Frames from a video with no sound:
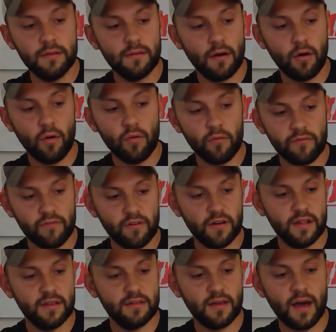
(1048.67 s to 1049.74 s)
the whole front
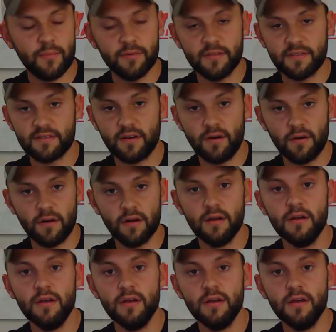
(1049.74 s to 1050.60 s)
end top of this car